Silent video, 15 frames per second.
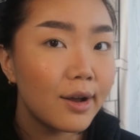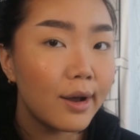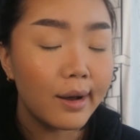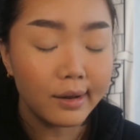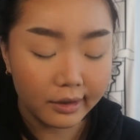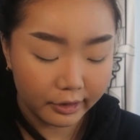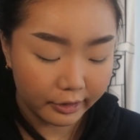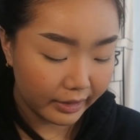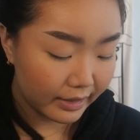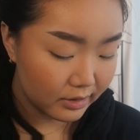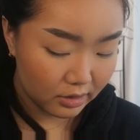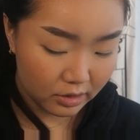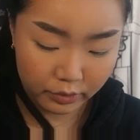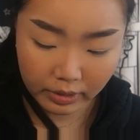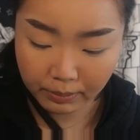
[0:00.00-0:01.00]
all your
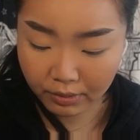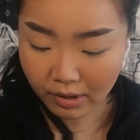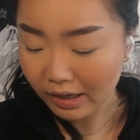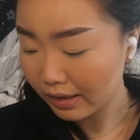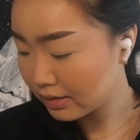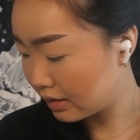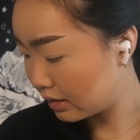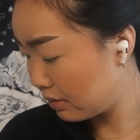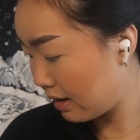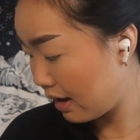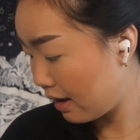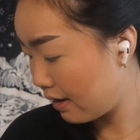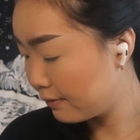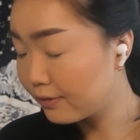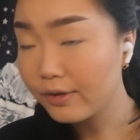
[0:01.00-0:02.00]
nice dewy products that you
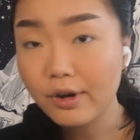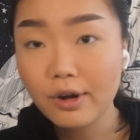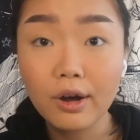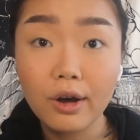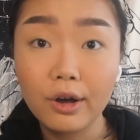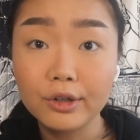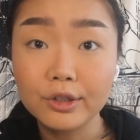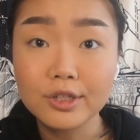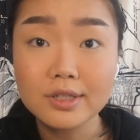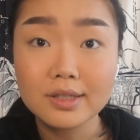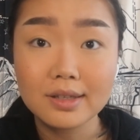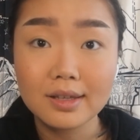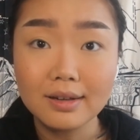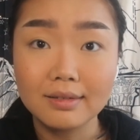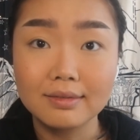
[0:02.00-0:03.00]
have on your
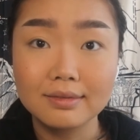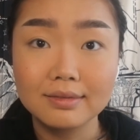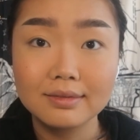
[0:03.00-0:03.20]
skin.